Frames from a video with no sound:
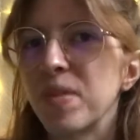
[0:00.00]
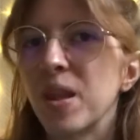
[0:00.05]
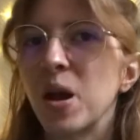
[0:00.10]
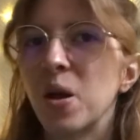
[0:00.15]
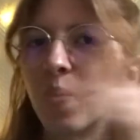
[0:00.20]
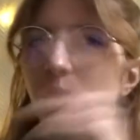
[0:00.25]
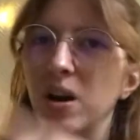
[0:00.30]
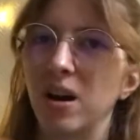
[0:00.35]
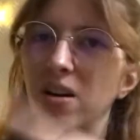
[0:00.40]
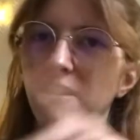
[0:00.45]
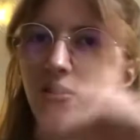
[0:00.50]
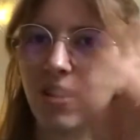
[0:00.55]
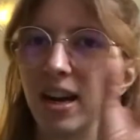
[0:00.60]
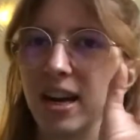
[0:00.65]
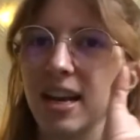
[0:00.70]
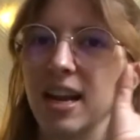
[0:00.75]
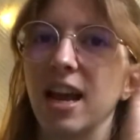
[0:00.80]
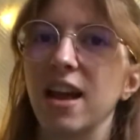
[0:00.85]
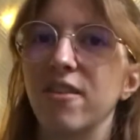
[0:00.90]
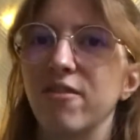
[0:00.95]
where I write
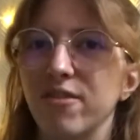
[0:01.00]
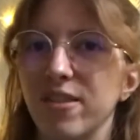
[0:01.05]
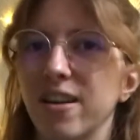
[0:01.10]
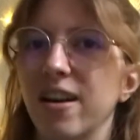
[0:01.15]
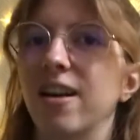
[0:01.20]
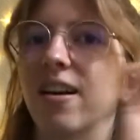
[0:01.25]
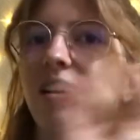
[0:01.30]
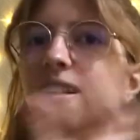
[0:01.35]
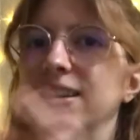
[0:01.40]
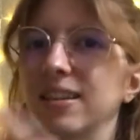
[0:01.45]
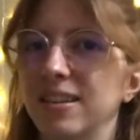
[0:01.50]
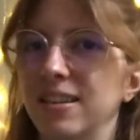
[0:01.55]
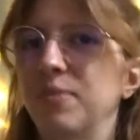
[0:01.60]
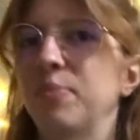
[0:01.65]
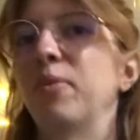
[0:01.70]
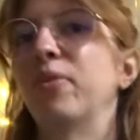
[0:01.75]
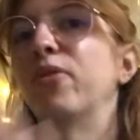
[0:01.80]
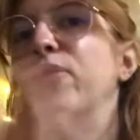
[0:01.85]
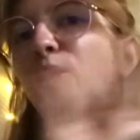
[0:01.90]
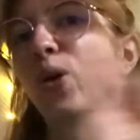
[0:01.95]
every night
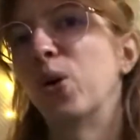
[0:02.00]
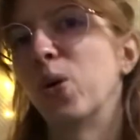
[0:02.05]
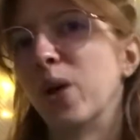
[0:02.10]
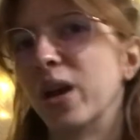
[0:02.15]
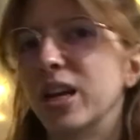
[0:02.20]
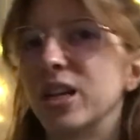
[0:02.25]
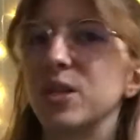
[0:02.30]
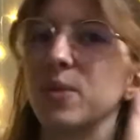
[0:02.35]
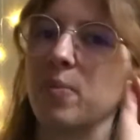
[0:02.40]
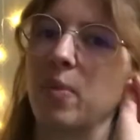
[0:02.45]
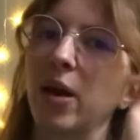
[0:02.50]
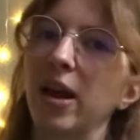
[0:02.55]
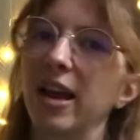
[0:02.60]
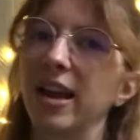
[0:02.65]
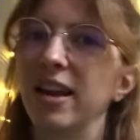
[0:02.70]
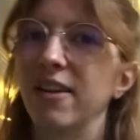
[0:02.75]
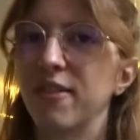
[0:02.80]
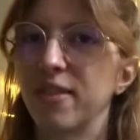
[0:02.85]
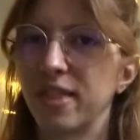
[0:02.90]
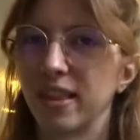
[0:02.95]
before going to bed,
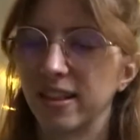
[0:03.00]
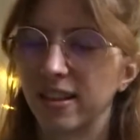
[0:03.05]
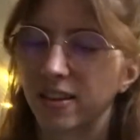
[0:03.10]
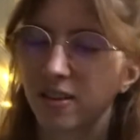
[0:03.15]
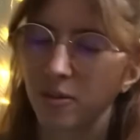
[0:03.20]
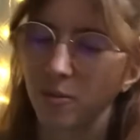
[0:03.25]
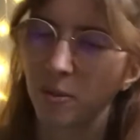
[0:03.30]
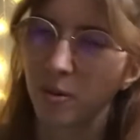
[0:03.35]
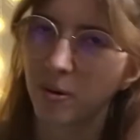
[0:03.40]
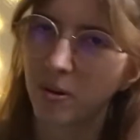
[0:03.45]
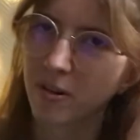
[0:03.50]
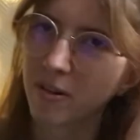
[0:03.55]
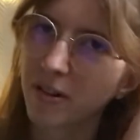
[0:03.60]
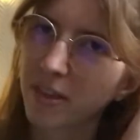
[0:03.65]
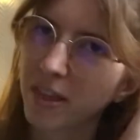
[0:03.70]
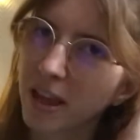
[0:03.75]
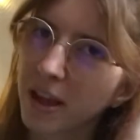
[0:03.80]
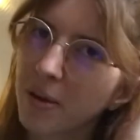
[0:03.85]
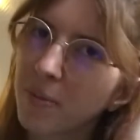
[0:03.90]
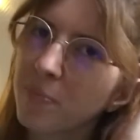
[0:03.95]
everything that's on and
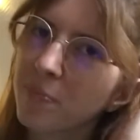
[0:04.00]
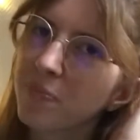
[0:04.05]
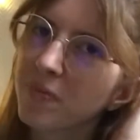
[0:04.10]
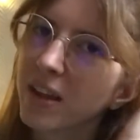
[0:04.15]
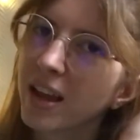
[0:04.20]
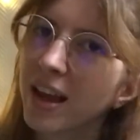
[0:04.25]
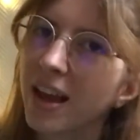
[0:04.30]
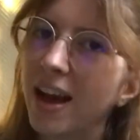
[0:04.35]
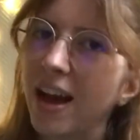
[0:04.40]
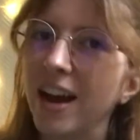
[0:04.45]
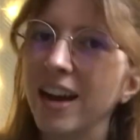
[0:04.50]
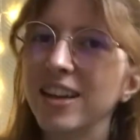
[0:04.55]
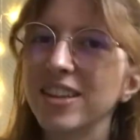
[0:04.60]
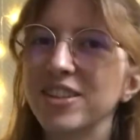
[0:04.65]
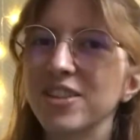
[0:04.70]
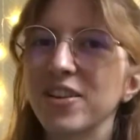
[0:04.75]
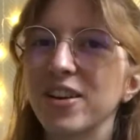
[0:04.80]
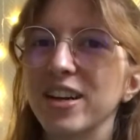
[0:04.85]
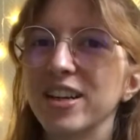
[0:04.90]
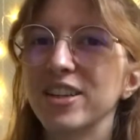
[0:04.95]
everything. I
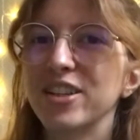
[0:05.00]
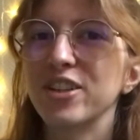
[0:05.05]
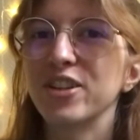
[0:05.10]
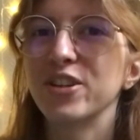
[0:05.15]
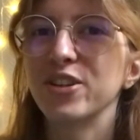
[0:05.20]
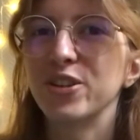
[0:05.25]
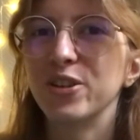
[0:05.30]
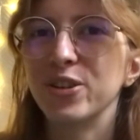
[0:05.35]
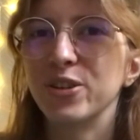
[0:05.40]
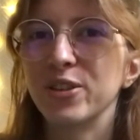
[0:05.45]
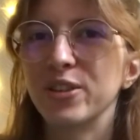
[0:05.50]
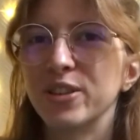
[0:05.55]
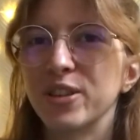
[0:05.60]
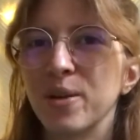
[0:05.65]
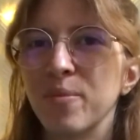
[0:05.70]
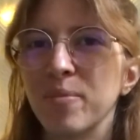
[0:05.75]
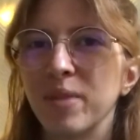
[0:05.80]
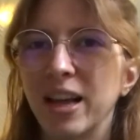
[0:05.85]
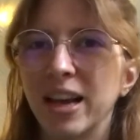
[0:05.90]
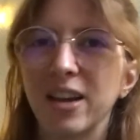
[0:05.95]
try to do
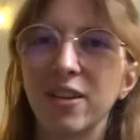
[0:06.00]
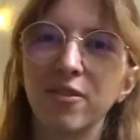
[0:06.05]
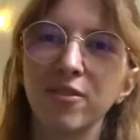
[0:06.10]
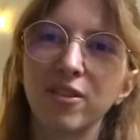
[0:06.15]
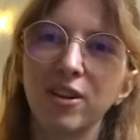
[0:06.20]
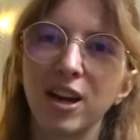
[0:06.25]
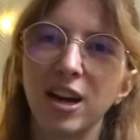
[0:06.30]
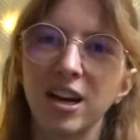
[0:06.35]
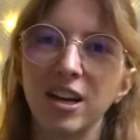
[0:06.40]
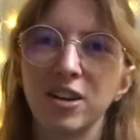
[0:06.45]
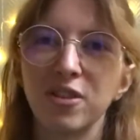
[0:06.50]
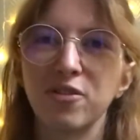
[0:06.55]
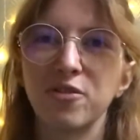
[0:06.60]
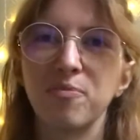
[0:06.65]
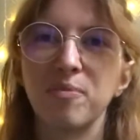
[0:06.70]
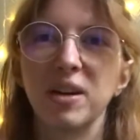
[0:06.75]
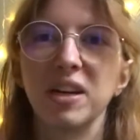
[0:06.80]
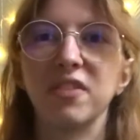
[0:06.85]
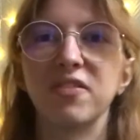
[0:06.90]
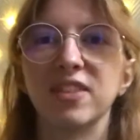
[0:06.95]
some like kind of
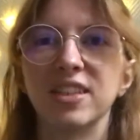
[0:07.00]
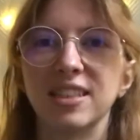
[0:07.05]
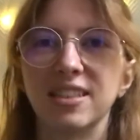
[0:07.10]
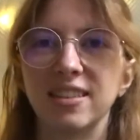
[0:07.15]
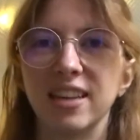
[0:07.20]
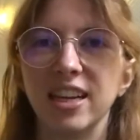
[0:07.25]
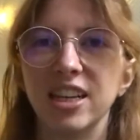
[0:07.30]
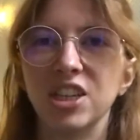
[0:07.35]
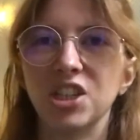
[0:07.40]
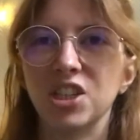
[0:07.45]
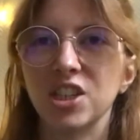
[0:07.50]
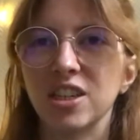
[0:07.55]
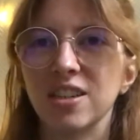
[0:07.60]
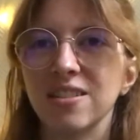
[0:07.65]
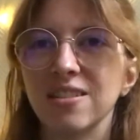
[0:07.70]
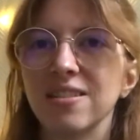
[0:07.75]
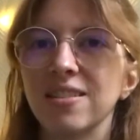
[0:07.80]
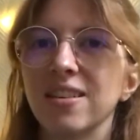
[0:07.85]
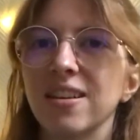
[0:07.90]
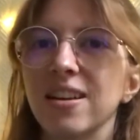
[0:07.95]
manifestation.
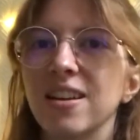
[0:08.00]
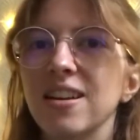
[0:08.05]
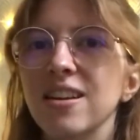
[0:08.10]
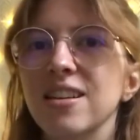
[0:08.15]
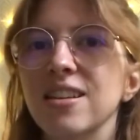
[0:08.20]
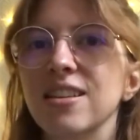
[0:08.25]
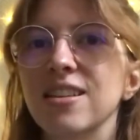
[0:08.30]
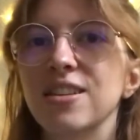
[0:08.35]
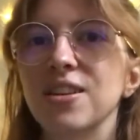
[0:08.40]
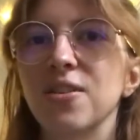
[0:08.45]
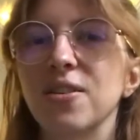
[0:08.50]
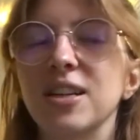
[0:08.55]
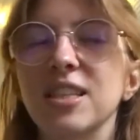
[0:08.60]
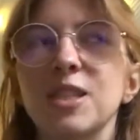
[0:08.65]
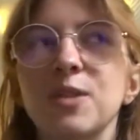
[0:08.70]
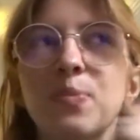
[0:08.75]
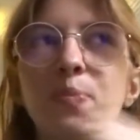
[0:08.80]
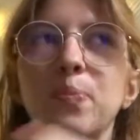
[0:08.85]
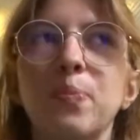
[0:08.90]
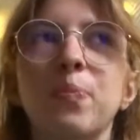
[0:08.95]
So
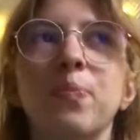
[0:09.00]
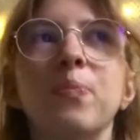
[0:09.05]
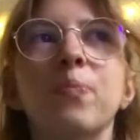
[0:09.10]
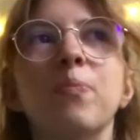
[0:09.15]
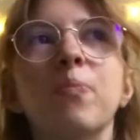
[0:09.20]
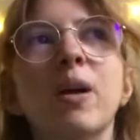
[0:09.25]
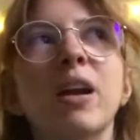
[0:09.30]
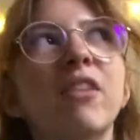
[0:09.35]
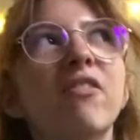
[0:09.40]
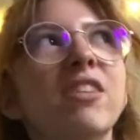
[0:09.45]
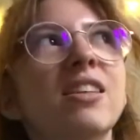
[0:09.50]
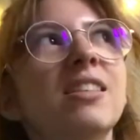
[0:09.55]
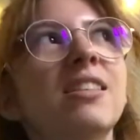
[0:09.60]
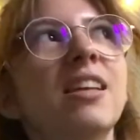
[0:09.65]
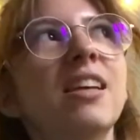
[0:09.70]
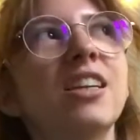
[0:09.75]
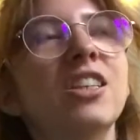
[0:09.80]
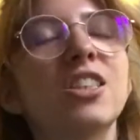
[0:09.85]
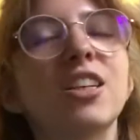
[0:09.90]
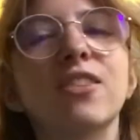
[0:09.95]
it's
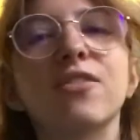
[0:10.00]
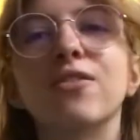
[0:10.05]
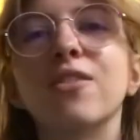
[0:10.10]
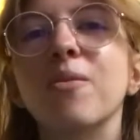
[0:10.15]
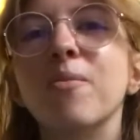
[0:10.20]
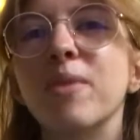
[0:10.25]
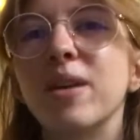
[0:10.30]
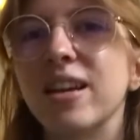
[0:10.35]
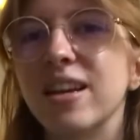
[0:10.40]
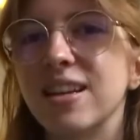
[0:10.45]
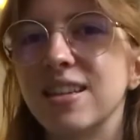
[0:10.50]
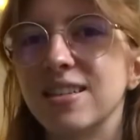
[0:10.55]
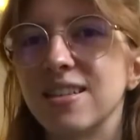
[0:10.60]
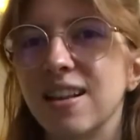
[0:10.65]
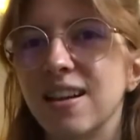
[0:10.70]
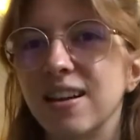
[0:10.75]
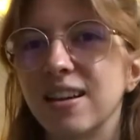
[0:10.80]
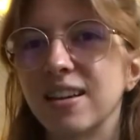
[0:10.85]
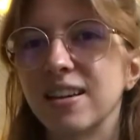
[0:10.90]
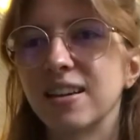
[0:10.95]
manifestation for me is
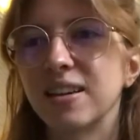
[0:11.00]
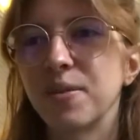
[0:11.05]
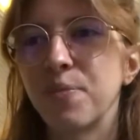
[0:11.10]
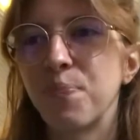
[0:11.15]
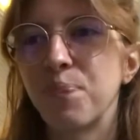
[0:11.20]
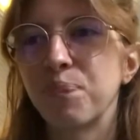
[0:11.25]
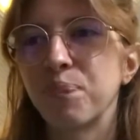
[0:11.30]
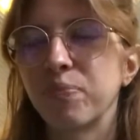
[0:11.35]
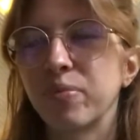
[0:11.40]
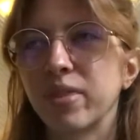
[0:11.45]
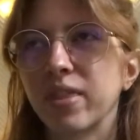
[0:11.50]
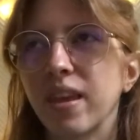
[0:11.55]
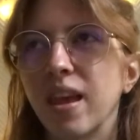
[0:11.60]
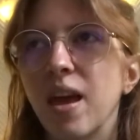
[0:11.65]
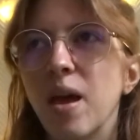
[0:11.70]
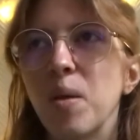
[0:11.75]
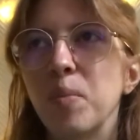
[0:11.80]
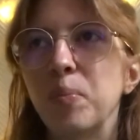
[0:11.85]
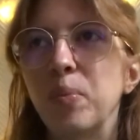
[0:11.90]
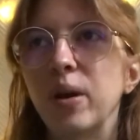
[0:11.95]
like
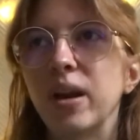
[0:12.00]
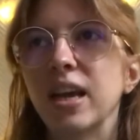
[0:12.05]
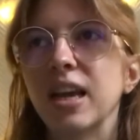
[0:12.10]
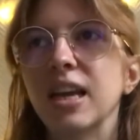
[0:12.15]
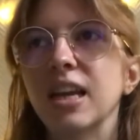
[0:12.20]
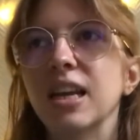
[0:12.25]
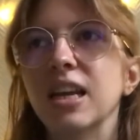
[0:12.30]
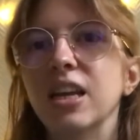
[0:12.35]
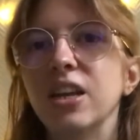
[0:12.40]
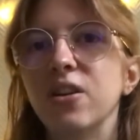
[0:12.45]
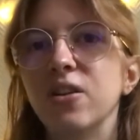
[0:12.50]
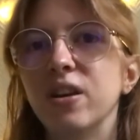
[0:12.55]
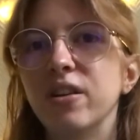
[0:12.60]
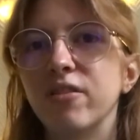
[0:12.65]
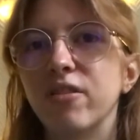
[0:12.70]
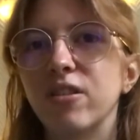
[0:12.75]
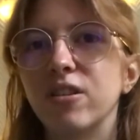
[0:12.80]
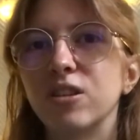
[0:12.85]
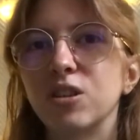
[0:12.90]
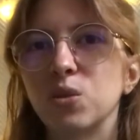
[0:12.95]
putting in the
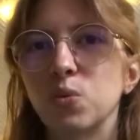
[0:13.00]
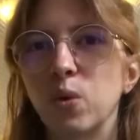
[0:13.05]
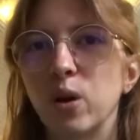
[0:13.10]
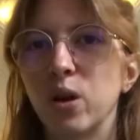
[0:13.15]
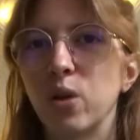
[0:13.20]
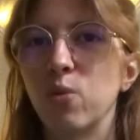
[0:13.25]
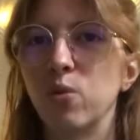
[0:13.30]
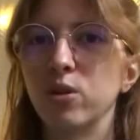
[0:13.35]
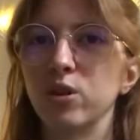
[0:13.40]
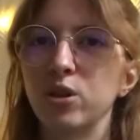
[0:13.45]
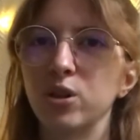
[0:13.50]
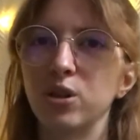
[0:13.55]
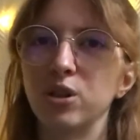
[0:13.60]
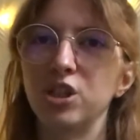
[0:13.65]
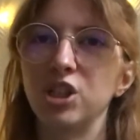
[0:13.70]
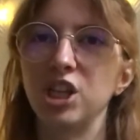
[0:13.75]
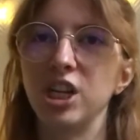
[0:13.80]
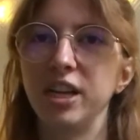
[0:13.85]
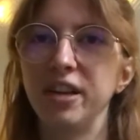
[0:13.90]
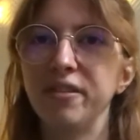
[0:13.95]
universe what you want to
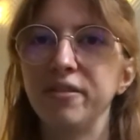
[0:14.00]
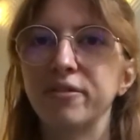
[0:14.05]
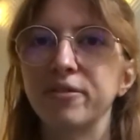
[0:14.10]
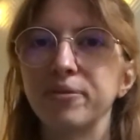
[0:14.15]
achieve.